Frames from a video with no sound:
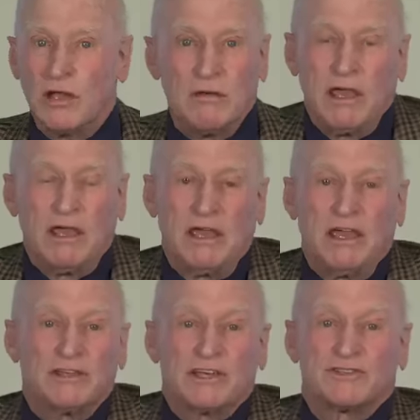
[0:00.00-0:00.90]

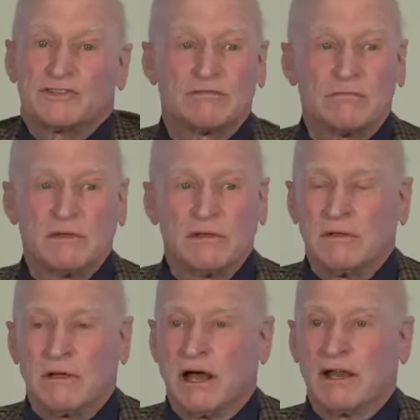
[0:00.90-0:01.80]
he just,
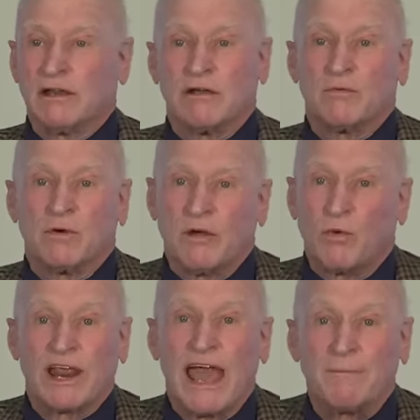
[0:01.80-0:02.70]
I don't know
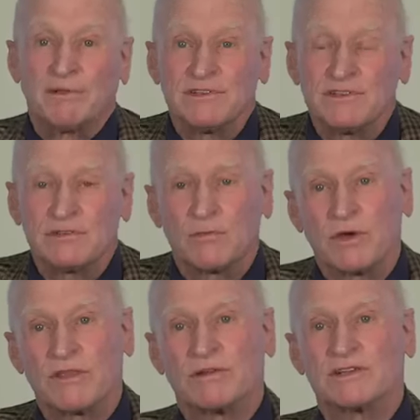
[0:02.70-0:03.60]
what happens,
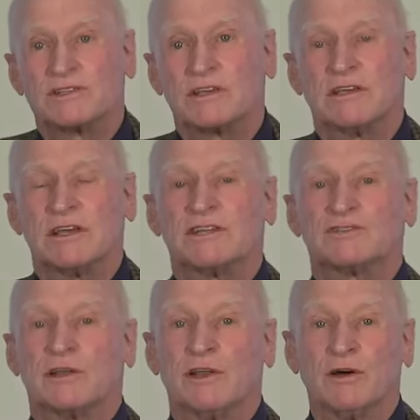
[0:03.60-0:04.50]
whether it's the
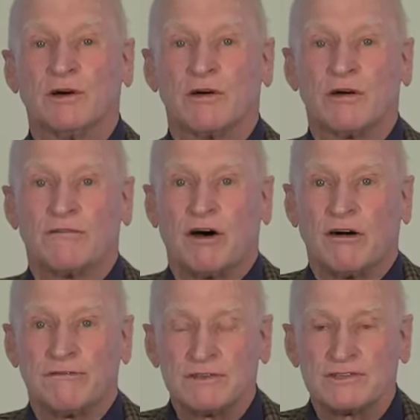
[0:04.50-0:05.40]
lure of
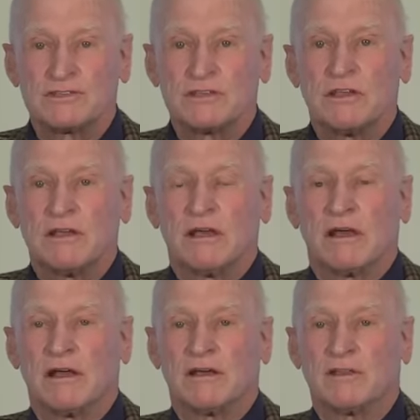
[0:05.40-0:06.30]
office,
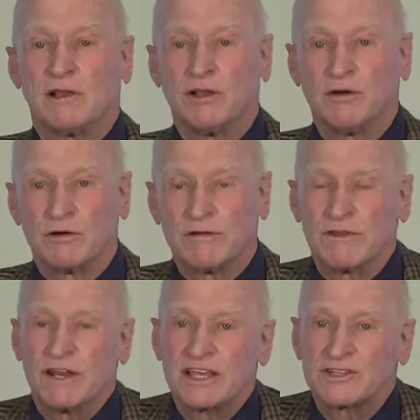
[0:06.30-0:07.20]
the lure of
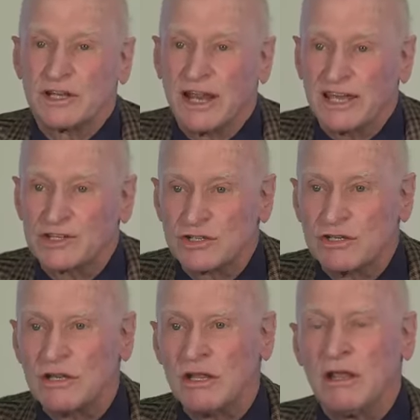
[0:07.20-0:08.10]
the next
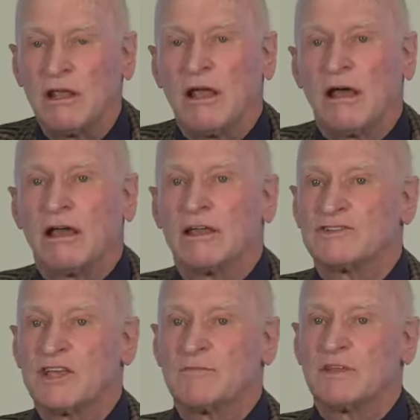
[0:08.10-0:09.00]
election. It
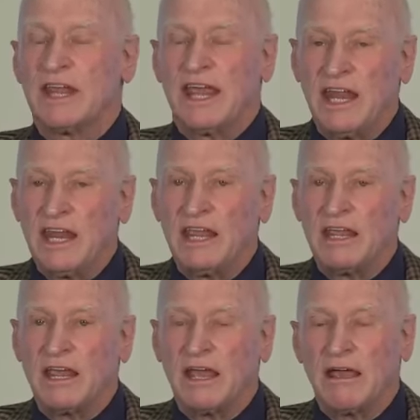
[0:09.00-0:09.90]
seemed that any